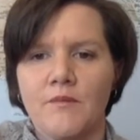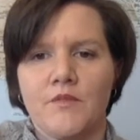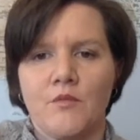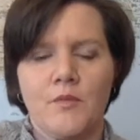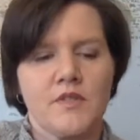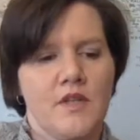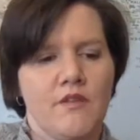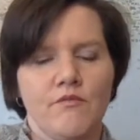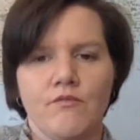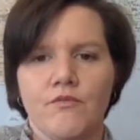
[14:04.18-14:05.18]
almost like
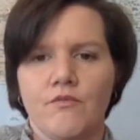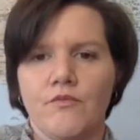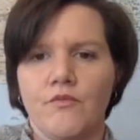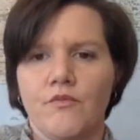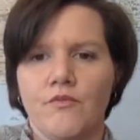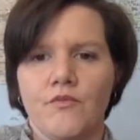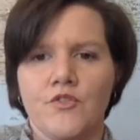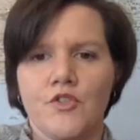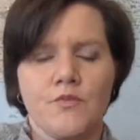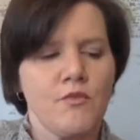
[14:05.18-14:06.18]

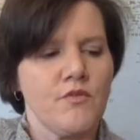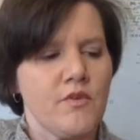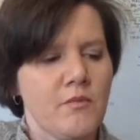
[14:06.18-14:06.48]
just moving